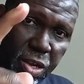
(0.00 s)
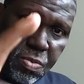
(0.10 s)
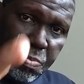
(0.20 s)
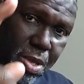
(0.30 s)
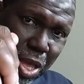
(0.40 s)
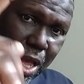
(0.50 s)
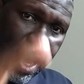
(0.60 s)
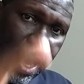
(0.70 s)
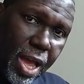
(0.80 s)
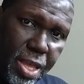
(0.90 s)
stop banging,
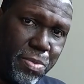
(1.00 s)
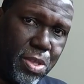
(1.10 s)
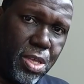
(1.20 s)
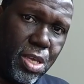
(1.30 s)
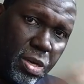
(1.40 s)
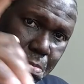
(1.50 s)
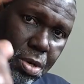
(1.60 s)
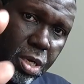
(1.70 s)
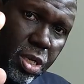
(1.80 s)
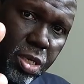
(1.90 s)
stop banging these videos
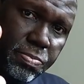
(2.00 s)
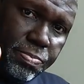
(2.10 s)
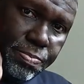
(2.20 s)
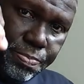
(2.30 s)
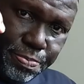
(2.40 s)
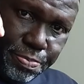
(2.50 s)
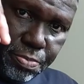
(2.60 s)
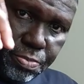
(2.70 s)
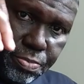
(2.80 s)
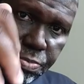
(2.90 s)
out and call
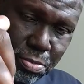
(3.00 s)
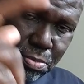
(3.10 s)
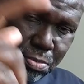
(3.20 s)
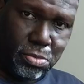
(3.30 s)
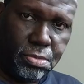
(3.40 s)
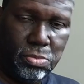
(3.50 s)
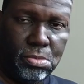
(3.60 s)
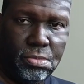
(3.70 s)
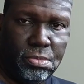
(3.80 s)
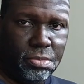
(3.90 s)
fools out
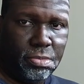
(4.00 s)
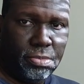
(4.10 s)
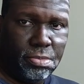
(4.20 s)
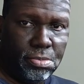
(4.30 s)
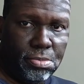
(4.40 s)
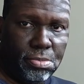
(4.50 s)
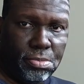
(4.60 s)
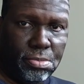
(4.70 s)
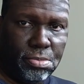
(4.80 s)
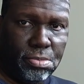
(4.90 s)
because they know
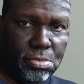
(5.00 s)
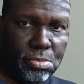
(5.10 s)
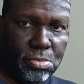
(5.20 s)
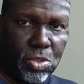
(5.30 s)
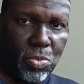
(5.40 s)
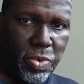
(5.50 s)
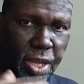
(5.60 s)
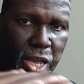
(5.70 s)
what's going on, but they like